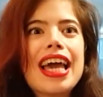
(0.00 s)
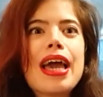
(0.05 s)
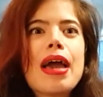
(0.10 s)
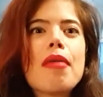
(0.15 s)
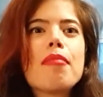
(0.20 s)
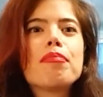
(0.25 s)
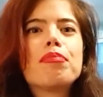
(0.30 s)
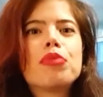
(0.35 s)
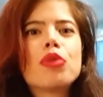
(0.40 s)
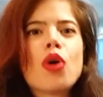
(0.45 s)

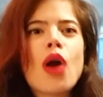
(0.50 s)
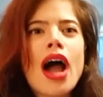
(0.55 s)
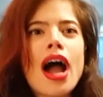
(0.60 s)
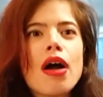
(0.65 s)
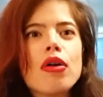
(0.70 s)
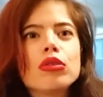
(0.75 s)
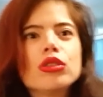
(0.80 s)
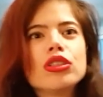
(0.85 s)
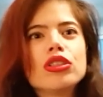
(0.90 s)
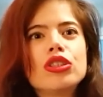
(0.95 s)
am
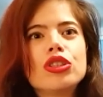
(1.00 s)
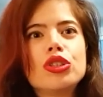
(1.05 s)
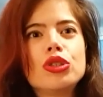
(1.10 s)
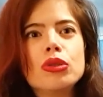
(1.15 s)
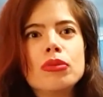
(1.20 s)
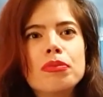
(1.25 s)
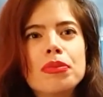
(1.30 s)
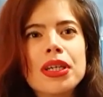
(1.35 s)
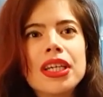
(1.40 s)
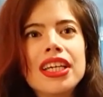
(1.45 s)
proud
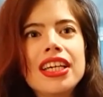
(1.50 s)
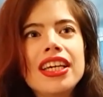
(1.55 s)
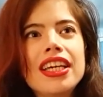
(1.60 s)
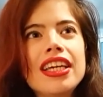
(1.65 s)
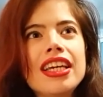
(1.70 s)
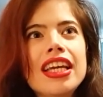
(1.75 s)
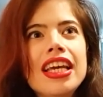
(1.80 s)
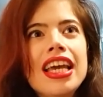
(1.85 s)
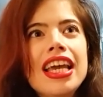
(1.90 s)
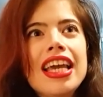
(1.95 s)
to
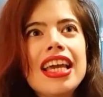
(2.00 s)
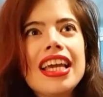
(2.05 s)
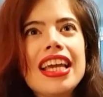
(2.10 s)
be